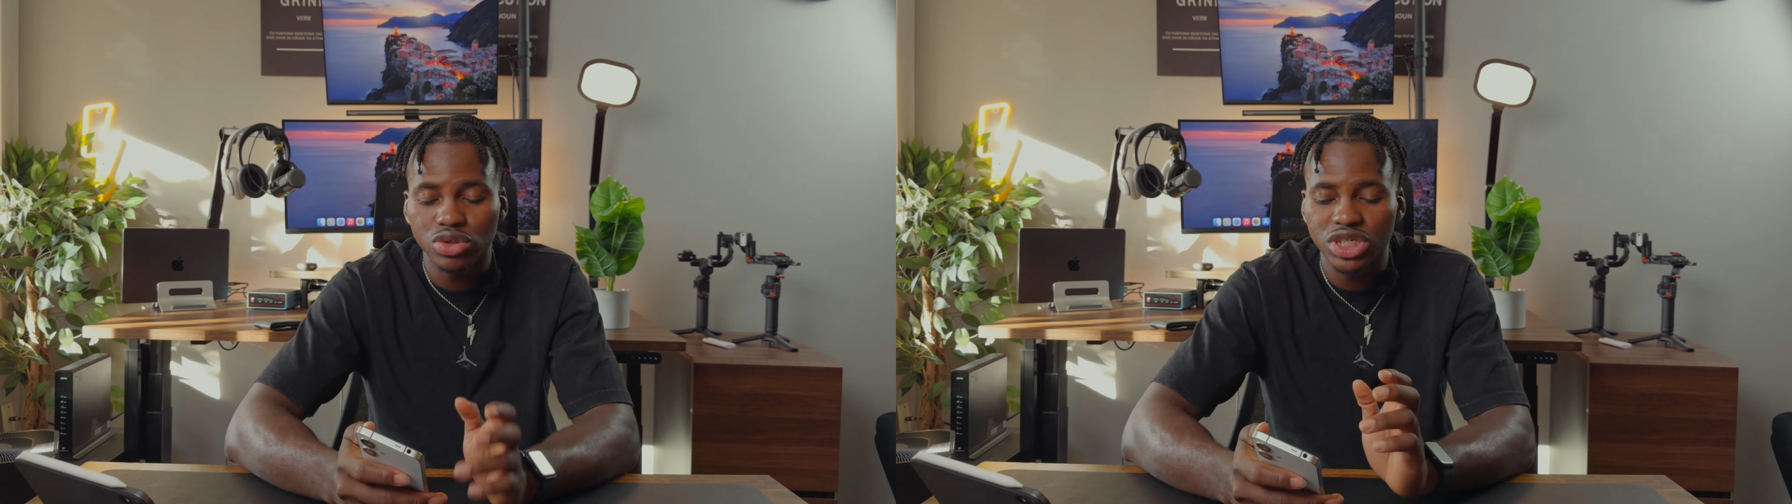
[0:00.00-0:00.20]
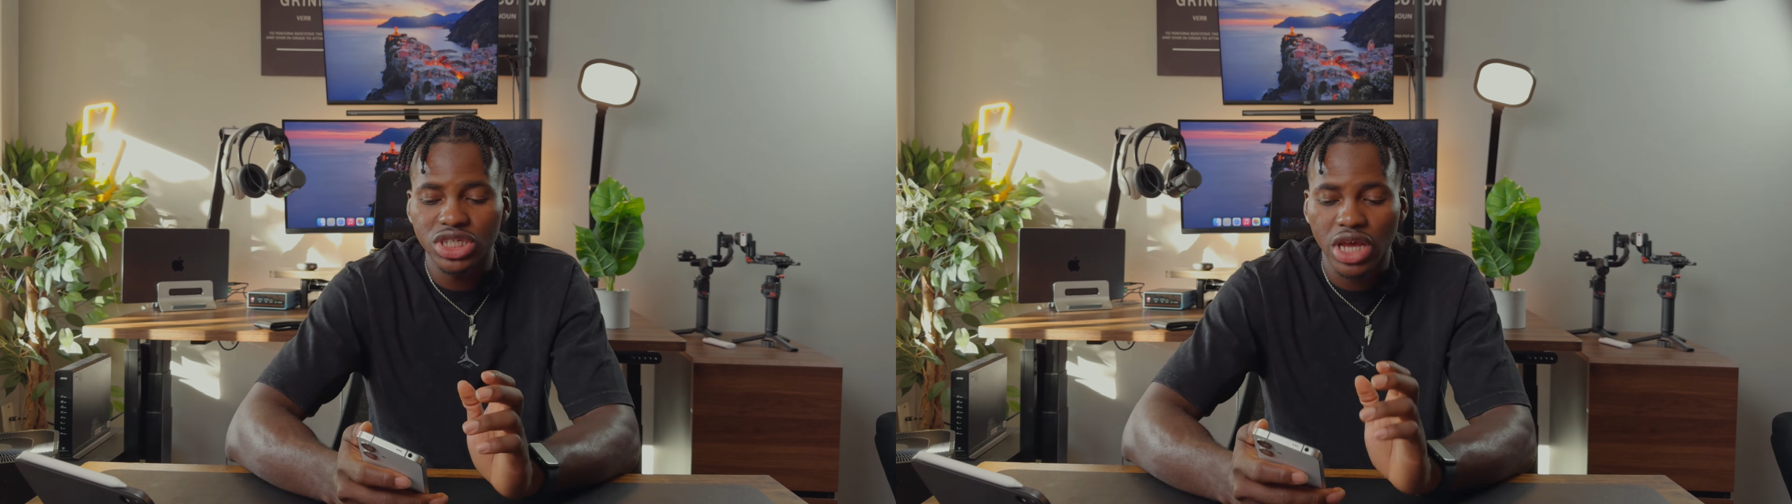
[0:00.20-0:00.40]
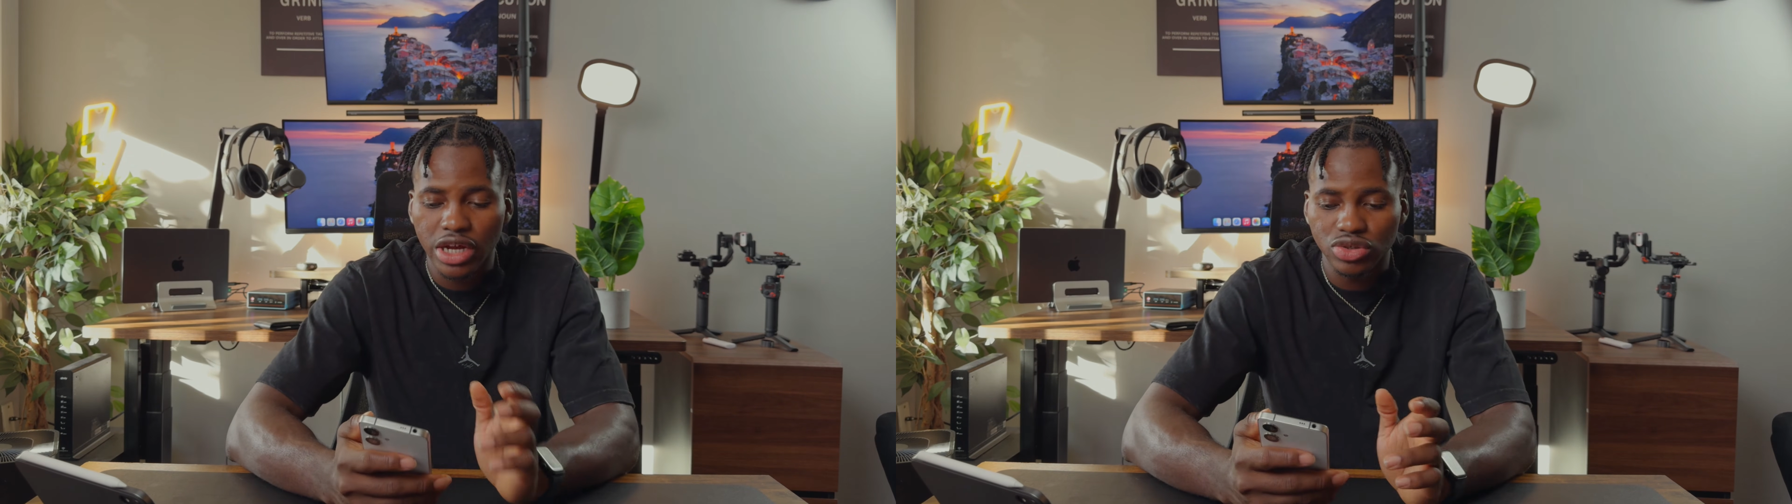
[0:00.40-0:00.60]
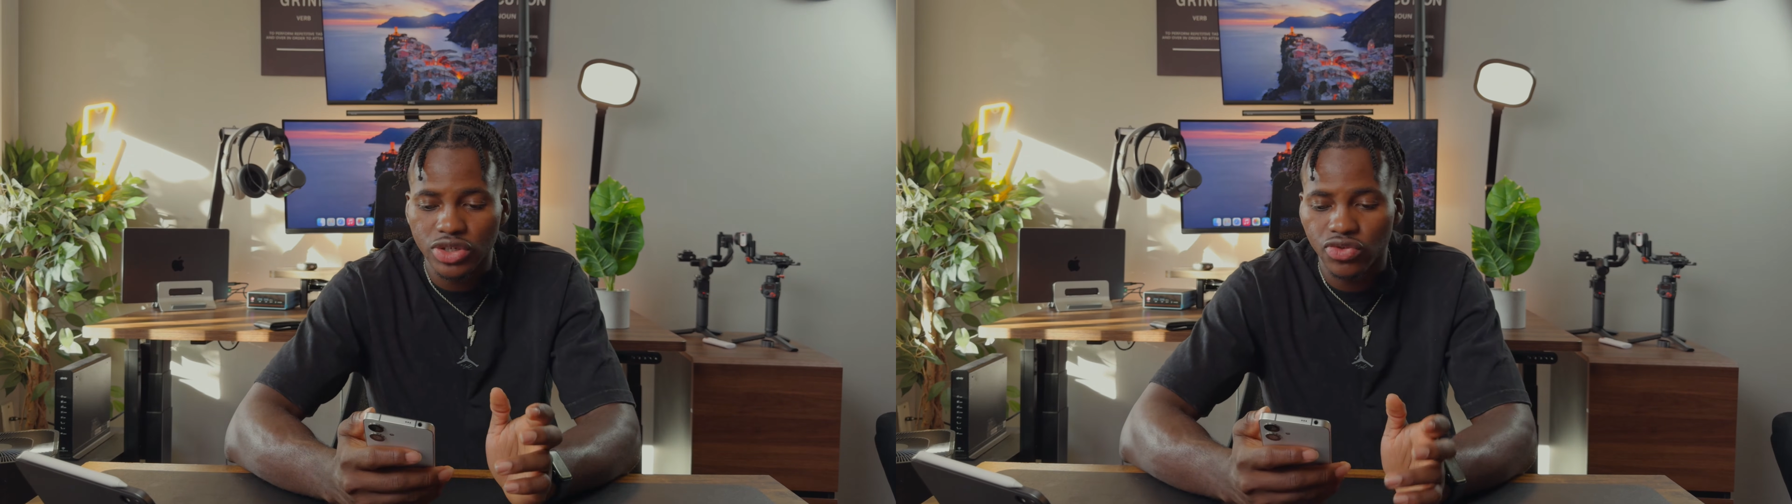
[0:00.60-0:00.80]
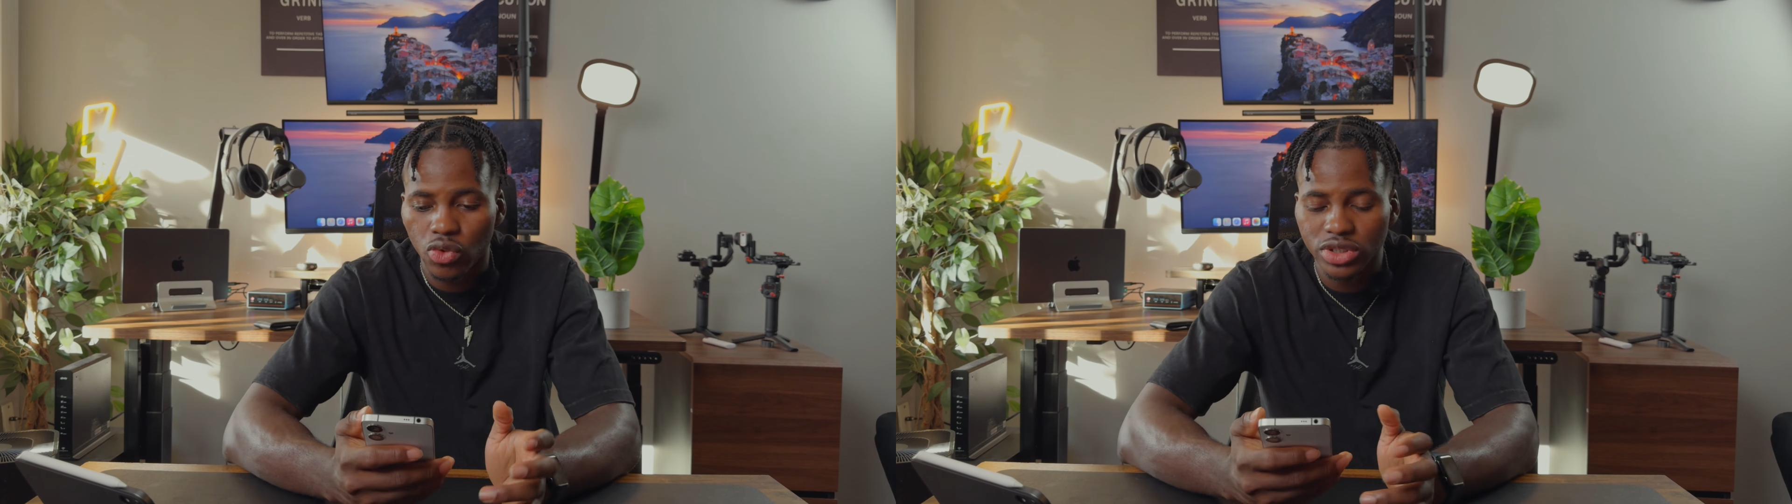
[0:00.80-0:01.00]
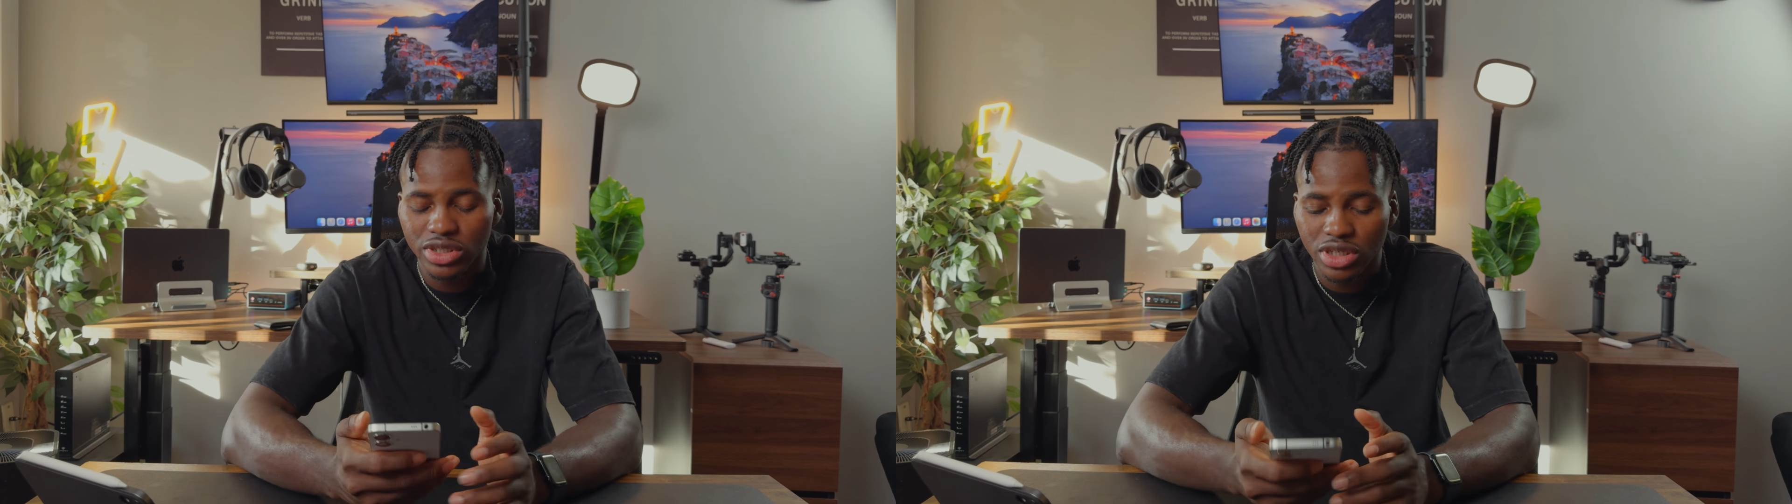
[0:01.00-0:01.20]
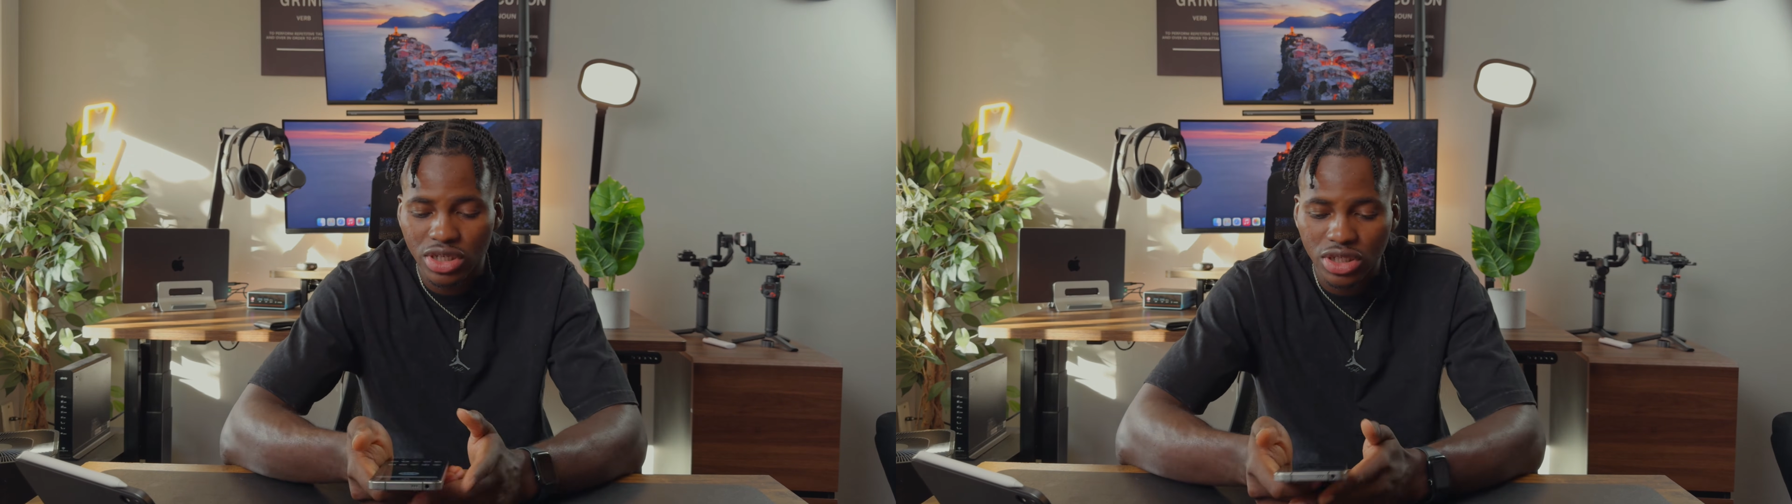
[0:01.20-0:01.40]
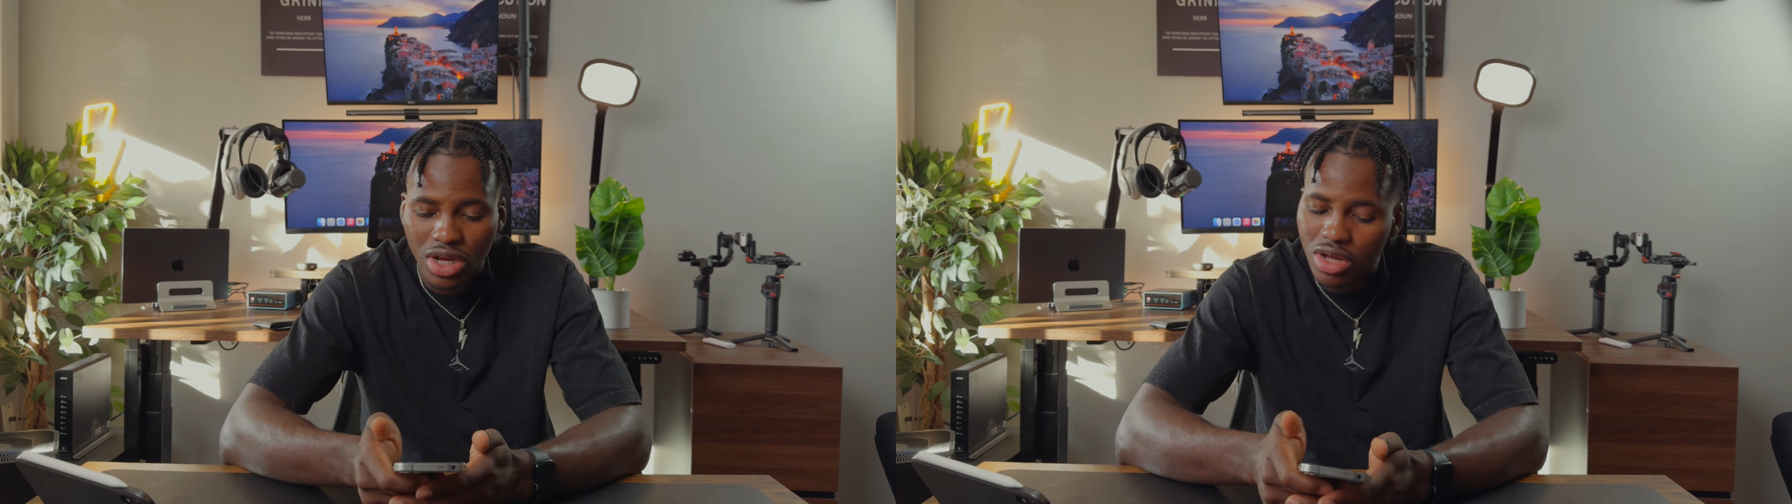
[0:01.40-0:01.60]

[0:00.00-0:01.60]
which is Android 14.